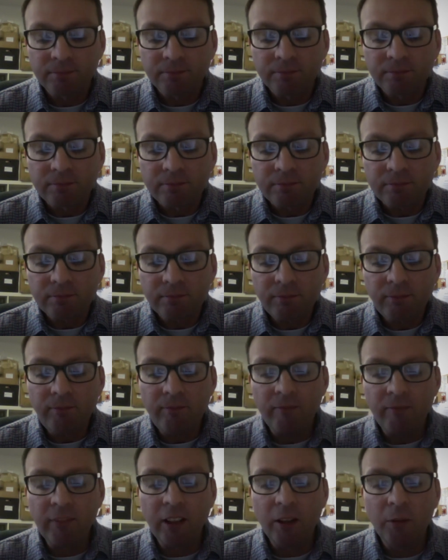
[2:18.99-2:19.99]
Yeah
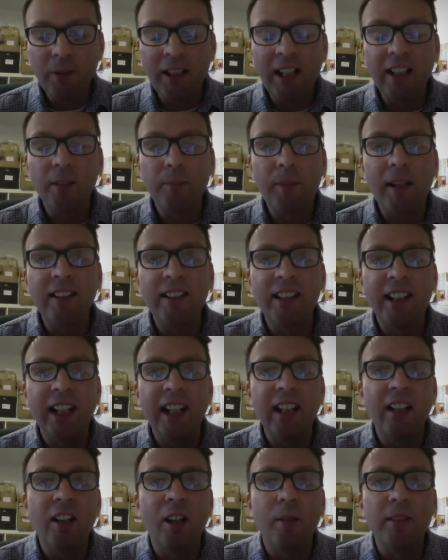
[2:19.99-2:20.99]
you had a basic
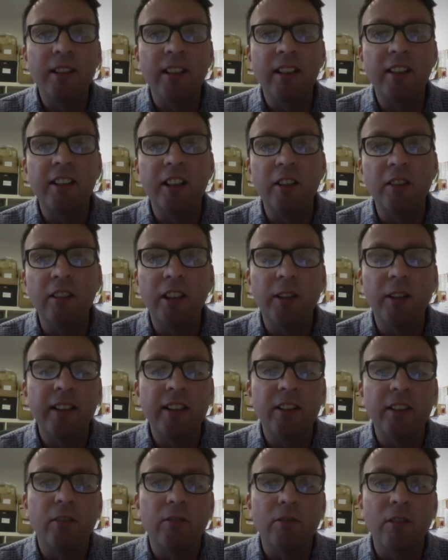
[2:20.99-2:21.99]
income as a student, you had
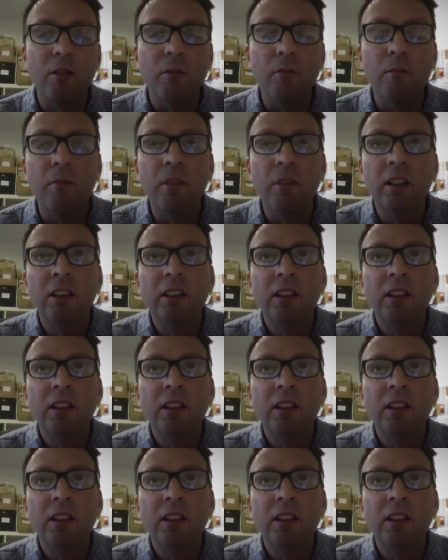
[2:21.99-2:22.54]
your room.